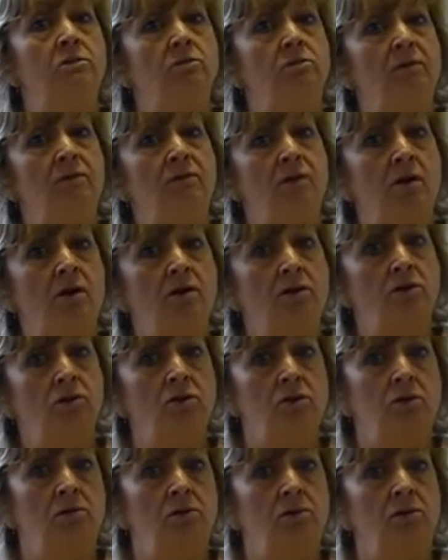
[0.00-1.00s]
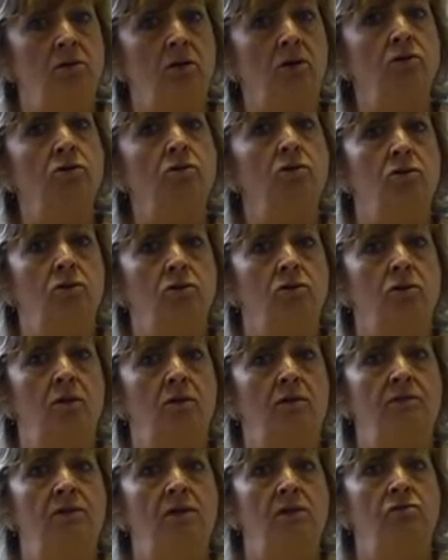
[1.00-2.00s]
to refer students onto those
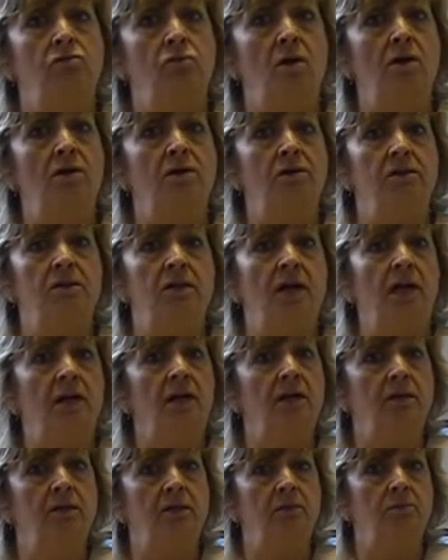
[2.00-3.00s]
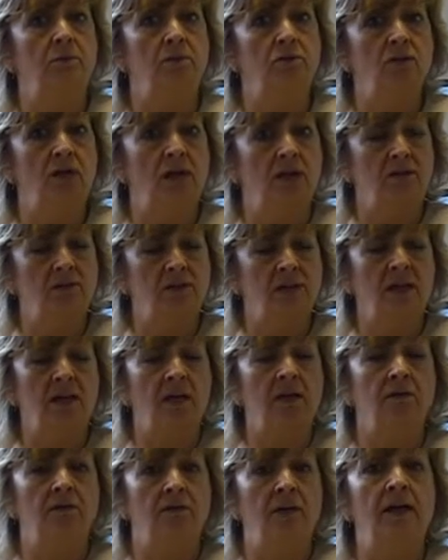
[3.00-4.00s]
services rather than tackling them yourselves,
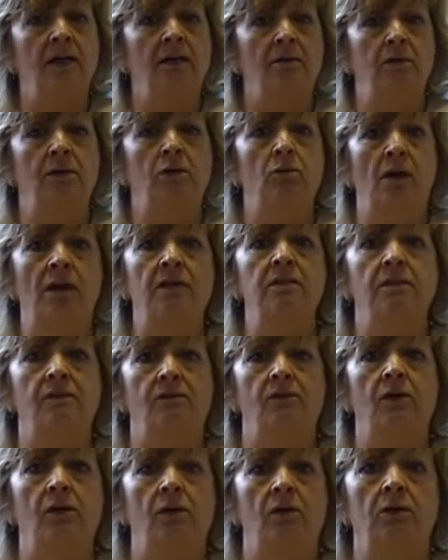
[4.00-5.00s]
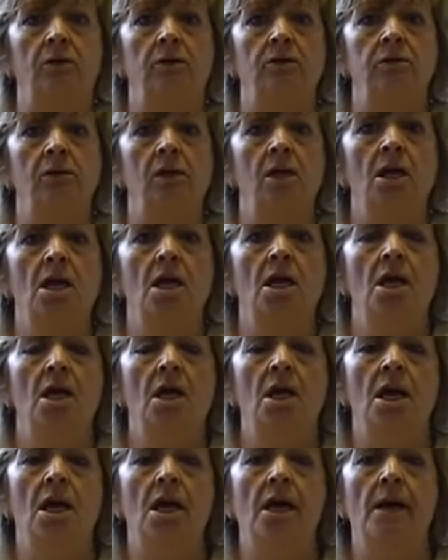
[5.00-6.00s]
that can be quite difficult.
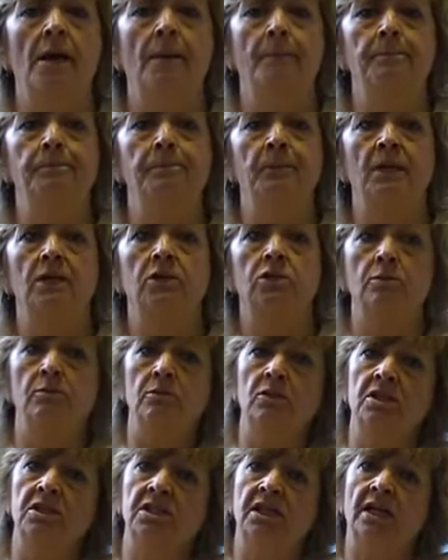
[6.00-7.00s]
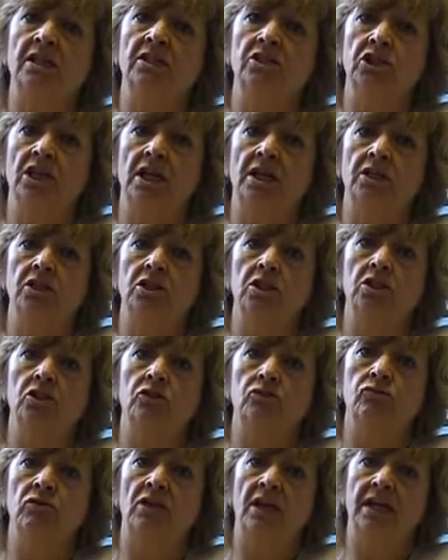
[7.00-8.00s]
Some of the
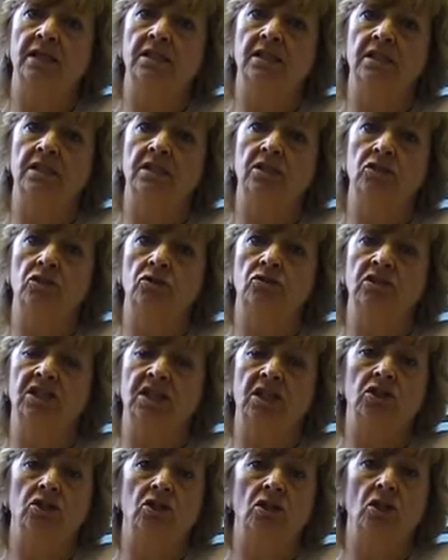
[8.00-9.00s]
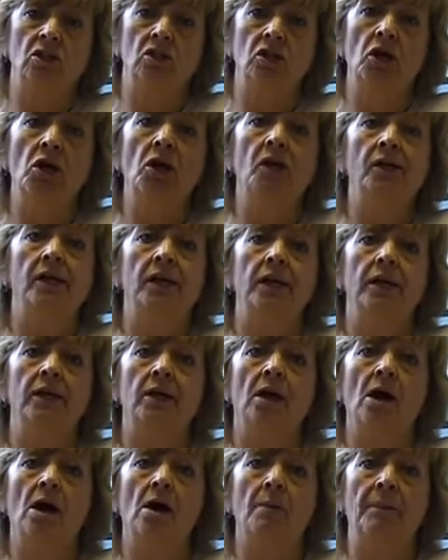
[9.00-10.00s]
challenges related to teaching and
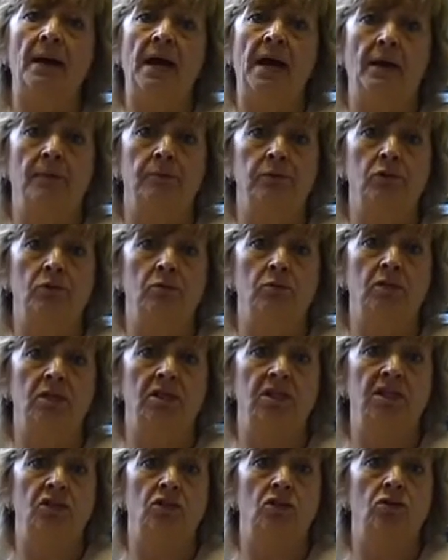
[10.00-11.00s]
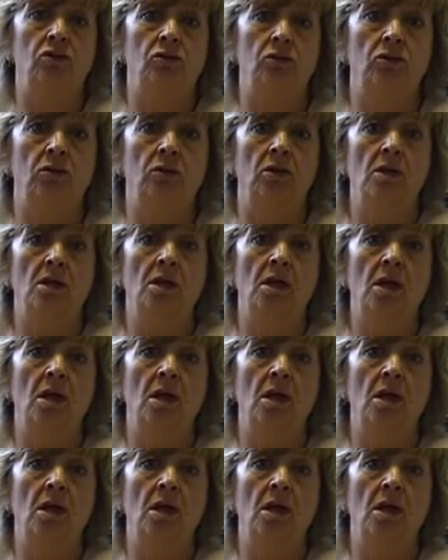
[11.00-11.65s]
learning are perhaps some of the digital